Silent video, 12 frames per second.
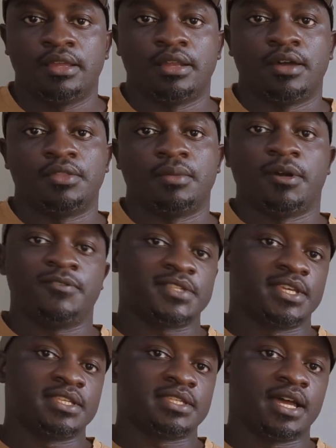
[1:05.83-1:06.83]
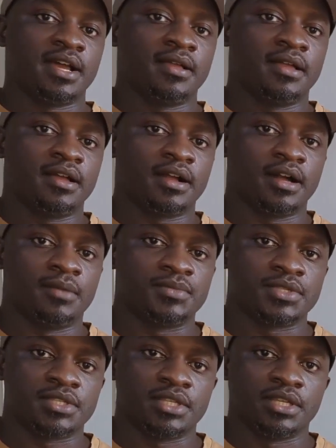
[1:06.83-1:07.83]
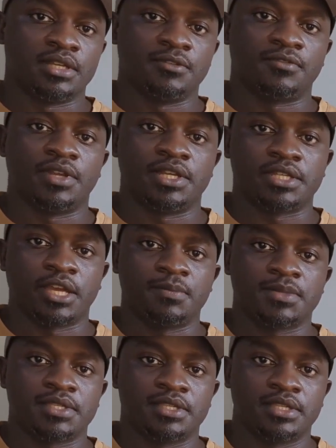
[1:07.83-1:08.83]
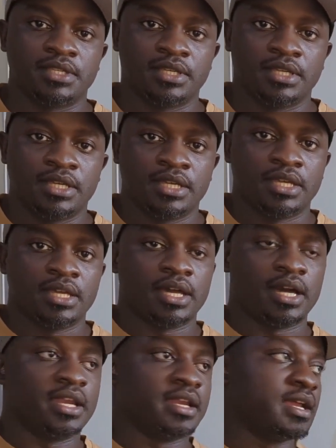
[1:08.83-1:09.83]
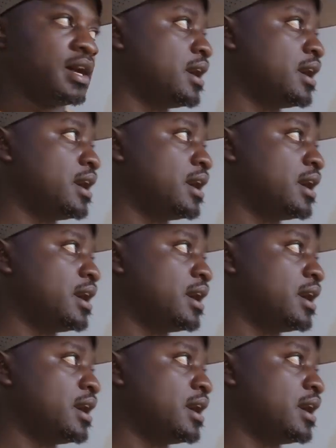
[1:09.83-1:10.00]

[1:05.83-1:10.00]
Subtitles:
Now, the MAF sensor comes in different types, and